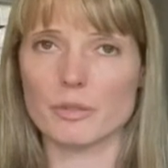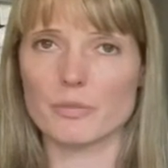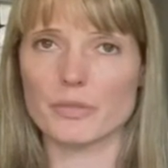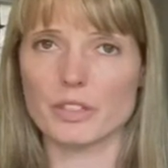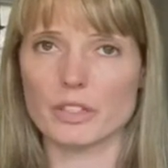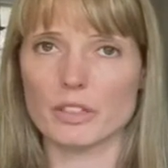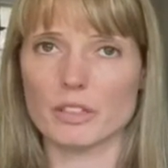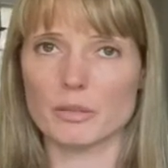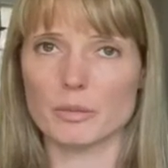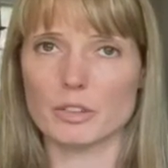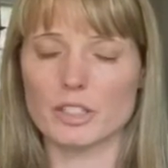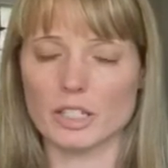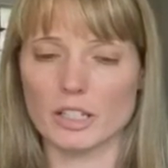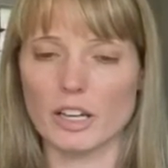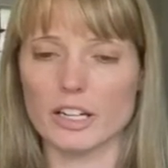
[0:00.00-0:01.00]
the
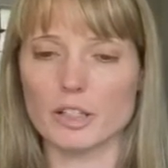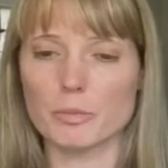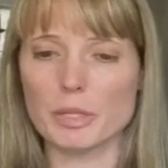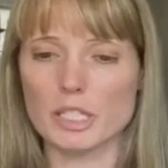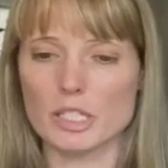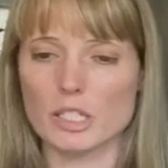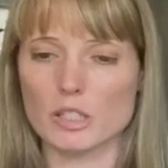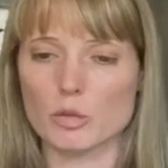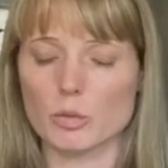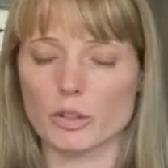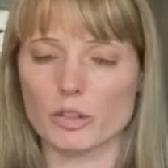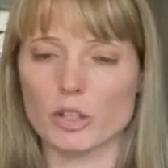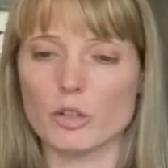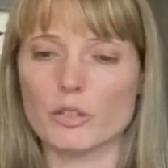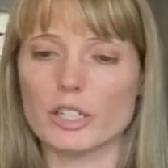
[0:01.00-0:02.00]
decline in business with
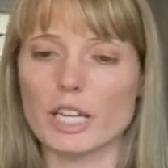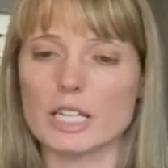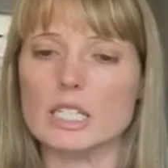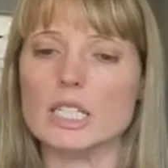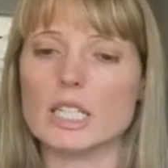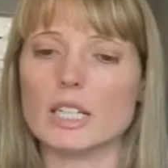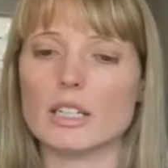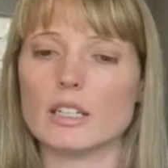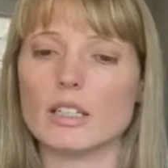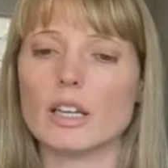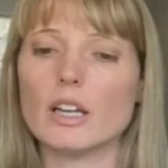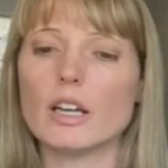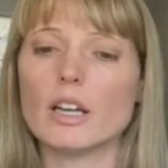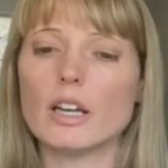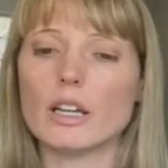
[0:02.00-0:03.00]
COVID-19,
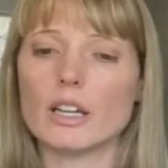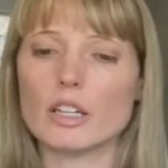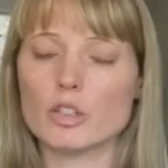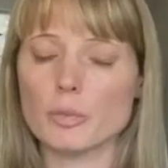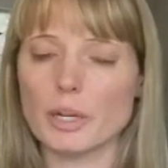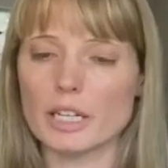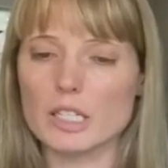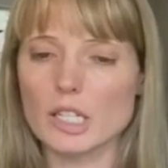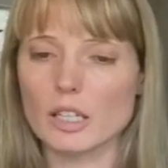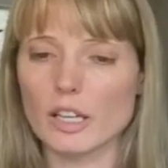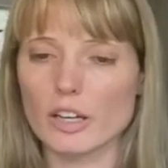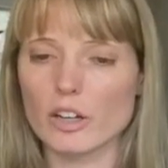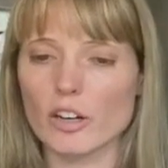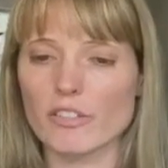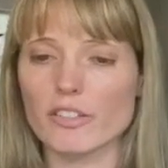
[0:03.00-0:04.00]
is planning to lay
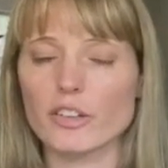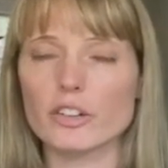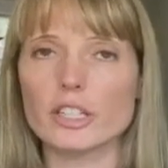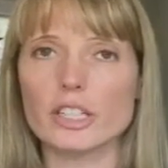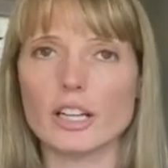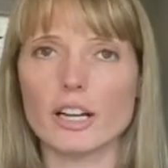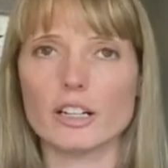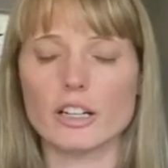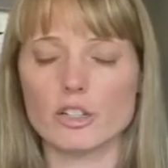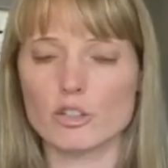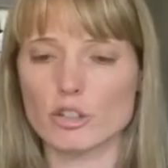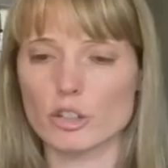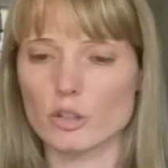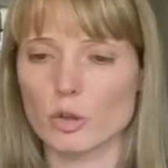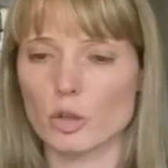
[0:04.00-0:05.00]
off
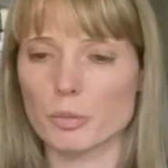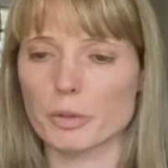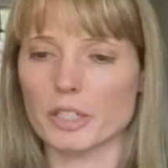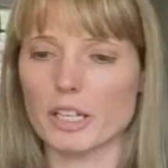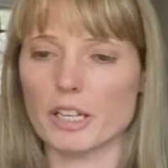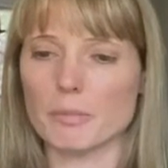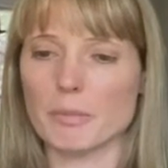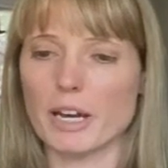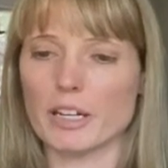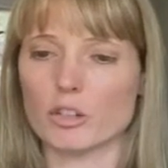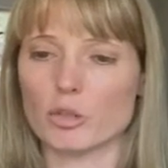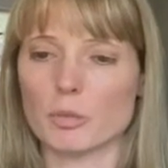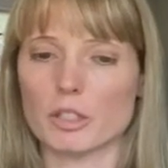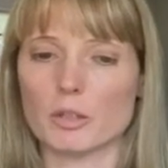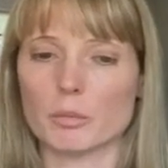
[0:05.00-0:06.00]
3,900 corporate and
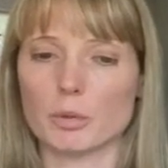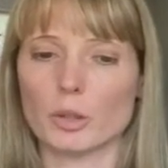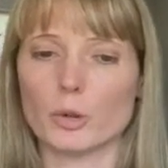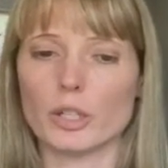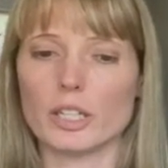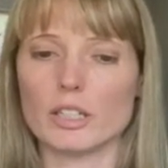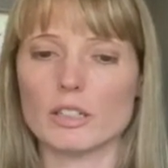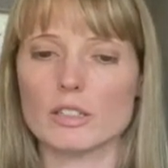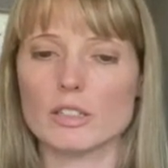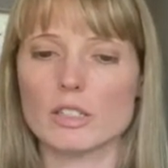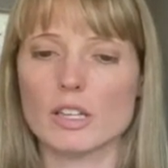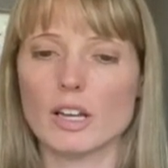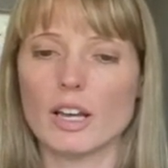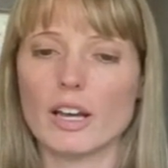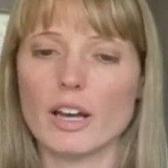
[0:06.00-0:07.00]
management employees.
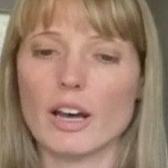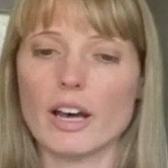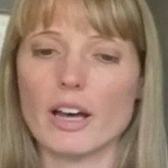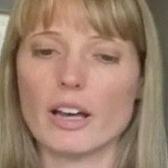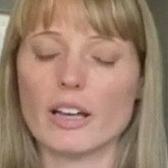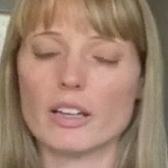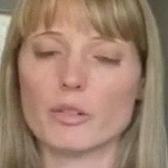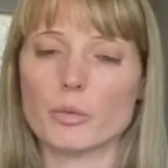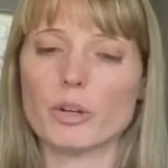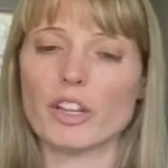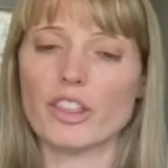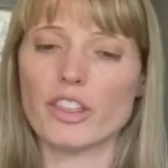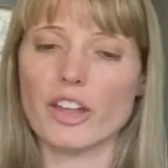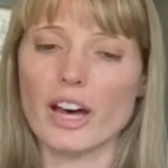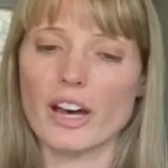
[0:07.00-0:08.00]
And with
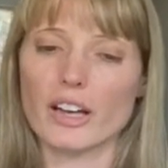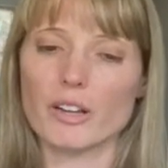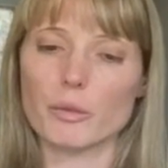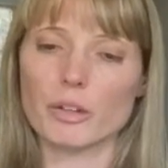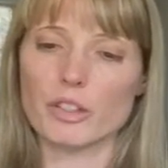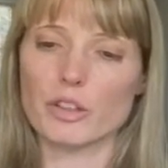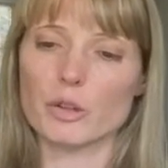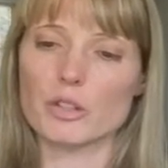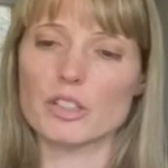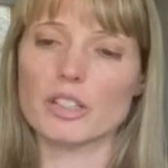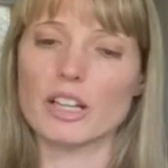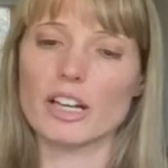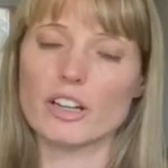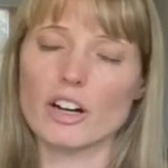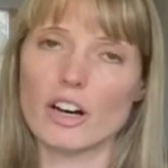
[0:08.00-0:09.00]
that, with those
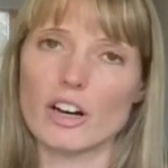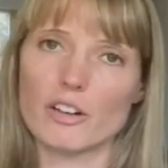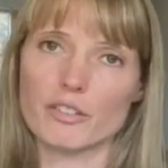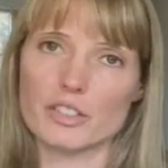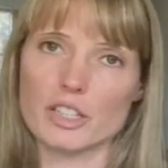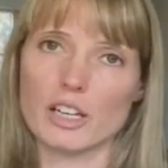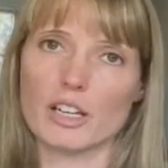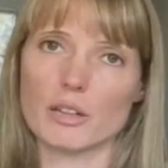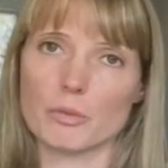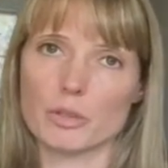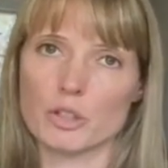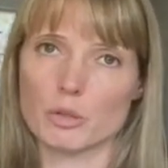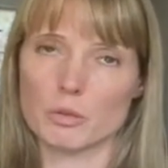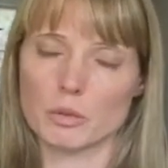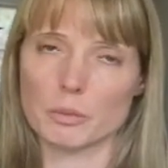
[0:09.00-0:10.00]
layoffs and
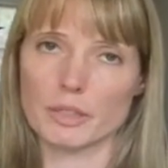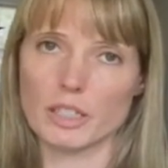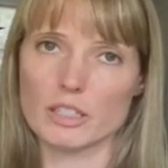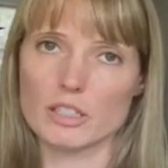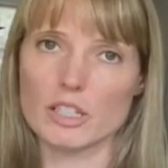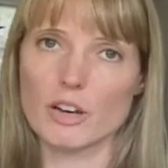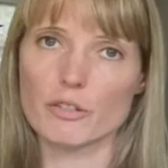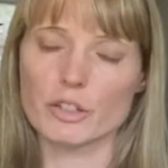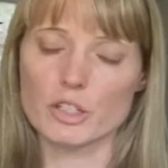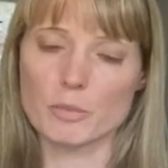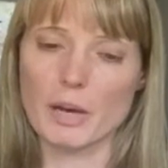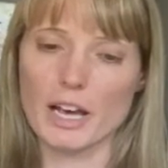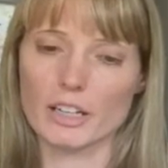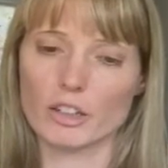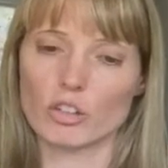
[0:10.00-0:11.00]
presumably severance
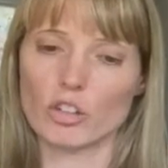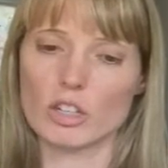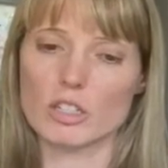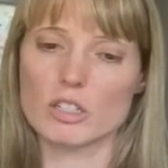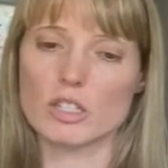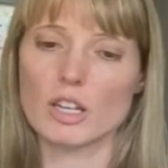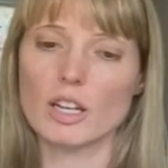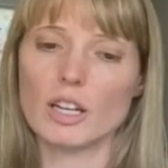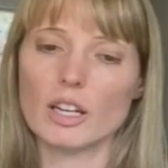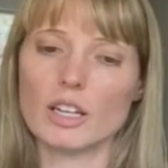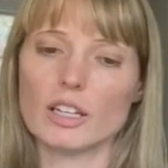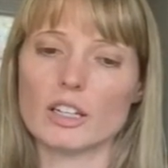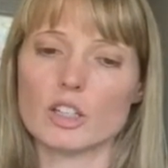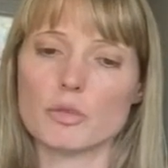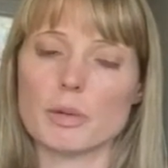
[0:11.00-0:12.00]
packages, it
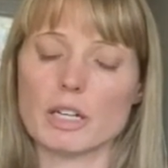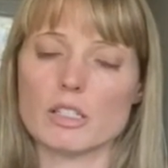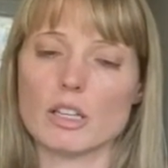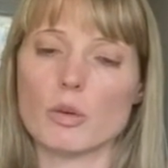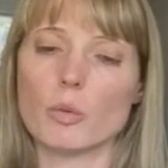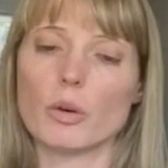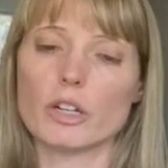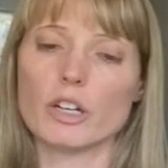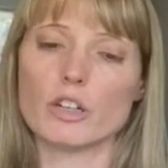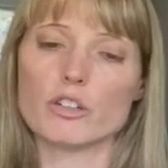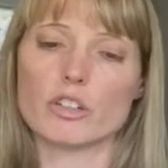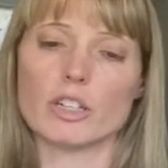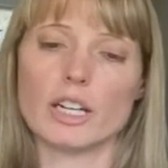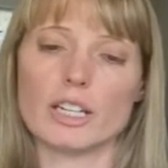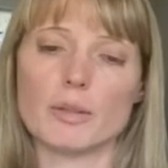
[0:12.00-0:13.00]
expects a
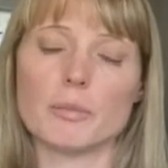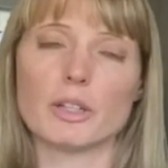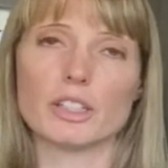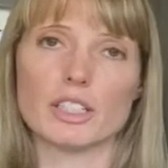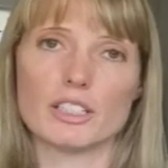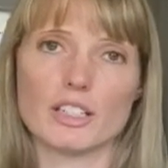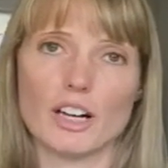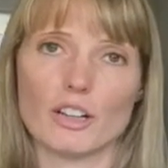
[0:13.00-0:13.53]
$180 million